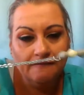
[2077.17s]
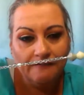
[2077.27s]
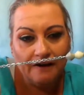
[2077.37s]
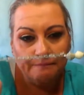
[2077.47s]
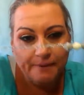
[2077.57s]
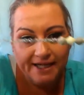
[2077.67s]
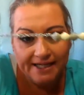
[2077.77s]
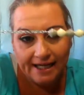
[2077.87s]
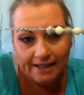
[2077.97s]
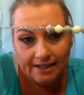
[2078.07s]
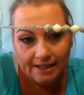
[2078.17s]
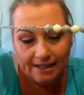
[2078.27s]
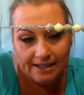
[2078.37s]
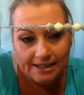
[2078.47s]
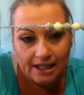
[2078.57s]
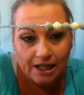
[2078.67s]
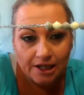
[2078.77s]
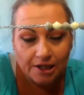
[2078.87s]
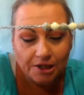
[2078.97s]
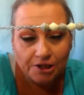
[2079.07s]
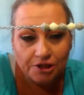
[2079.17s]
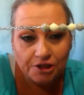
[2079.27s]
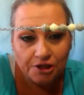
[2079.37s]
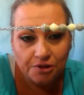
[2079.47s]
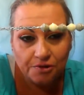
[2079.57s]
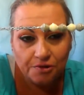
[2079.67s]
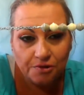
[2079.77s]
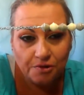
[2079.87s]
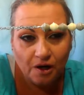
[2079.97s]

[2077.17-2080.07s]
5 bead necklace, 3